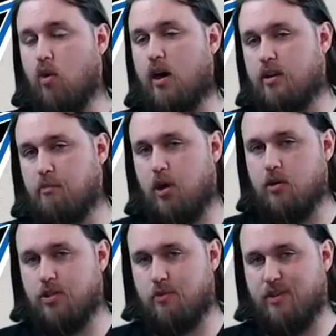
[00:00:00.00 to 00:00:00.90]
rock the boat
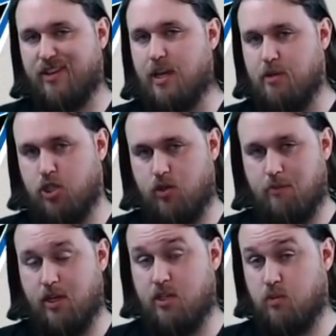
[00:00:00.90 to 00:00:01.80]
in terms of chemistry
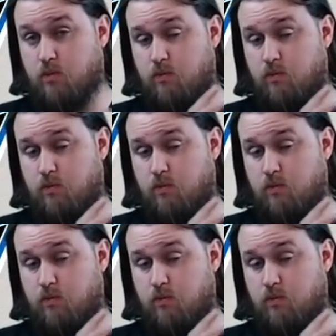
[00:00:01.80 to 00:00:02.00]
because